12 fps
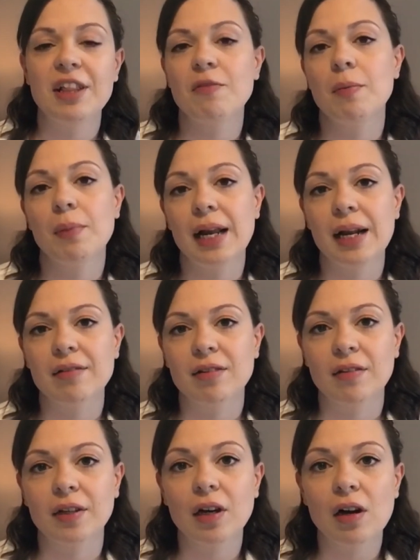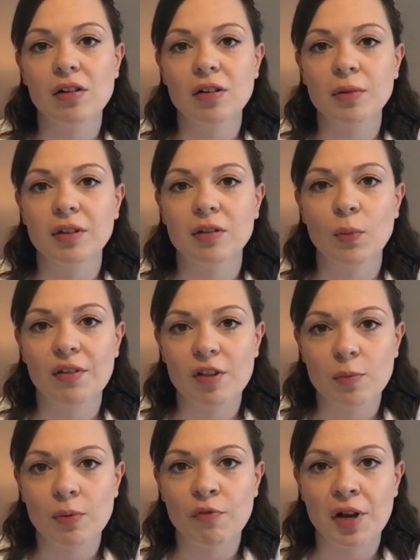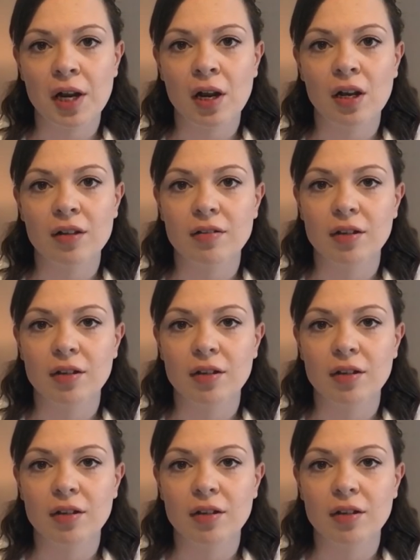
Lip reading: They've been playing outside in the garden because the weather's been really nice.